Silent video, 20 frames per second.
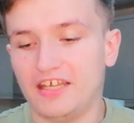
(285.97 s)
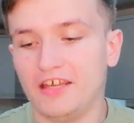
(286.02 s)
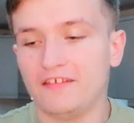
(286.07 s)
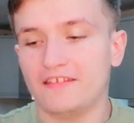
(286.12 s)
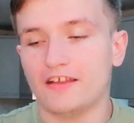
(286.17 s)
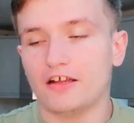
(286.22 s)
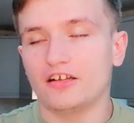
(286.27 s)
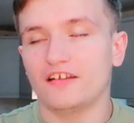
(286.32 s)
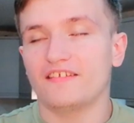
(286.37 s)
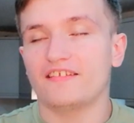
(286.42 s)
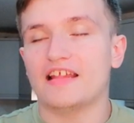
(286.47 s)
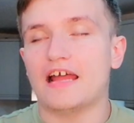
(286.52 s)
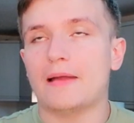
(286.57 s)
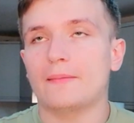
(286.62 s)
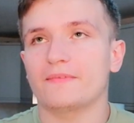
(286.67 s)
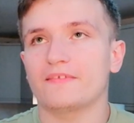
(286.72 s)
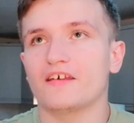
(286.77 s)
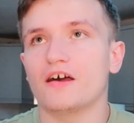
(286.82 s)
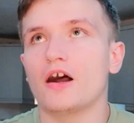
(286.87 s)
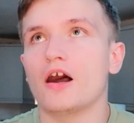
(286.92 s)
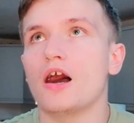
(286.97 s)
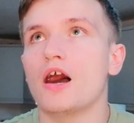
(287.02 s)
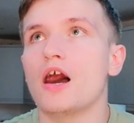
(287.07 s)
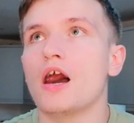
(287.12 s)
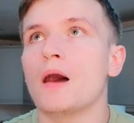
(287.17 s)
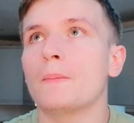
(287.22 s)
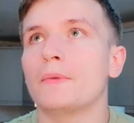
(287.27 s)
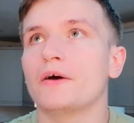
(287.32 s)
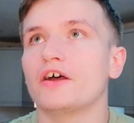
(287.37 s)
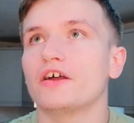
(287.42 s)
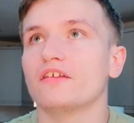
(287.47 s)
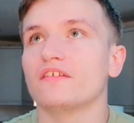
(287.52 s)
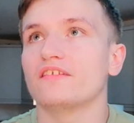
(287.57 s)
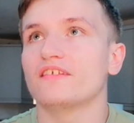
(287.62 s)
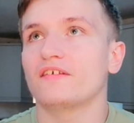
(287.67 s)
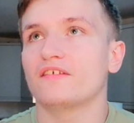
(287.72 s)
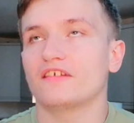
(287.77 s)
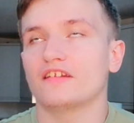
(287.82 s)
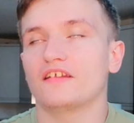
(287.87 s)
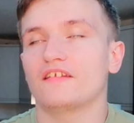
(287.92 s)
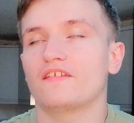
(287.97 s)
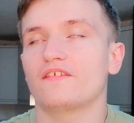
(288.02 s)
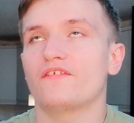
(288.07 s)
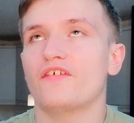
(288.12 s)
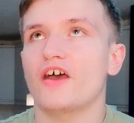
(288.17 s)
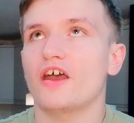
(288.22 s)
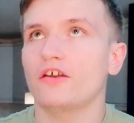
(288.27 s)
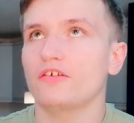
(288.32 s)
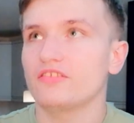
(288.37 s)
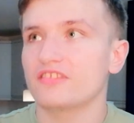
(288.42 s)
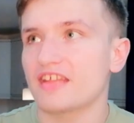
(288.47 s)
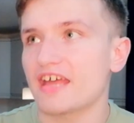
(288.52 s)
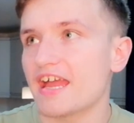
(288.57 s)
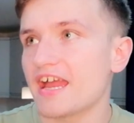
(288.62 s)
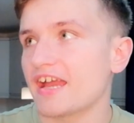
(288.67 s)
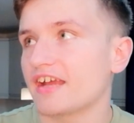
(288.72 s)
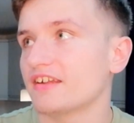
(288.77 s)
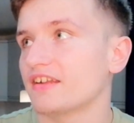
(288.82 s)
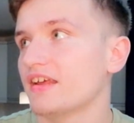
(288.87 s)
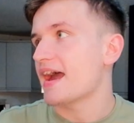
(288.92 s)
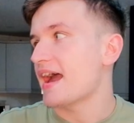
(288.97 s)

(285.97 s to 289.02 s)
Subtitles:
he was like on his laptop and he was on his phone then,